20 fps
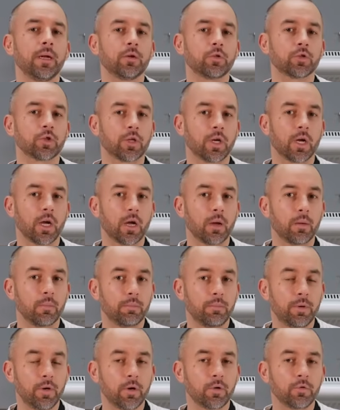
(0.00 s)
and many
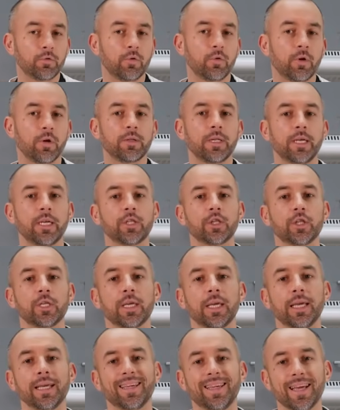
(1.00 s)
chocolate mousse recipes
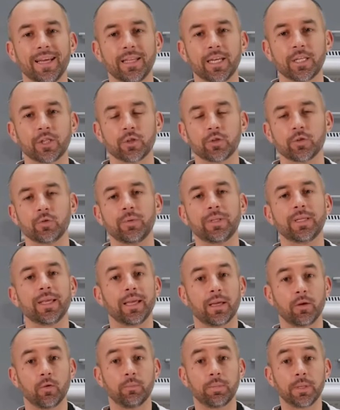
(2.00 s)
do use egg
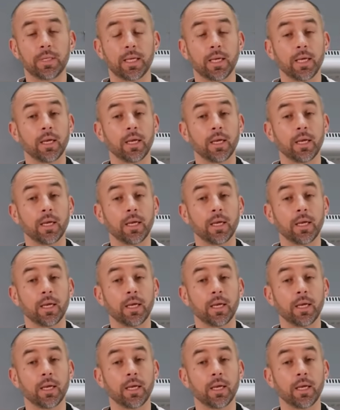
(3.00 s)
yolks.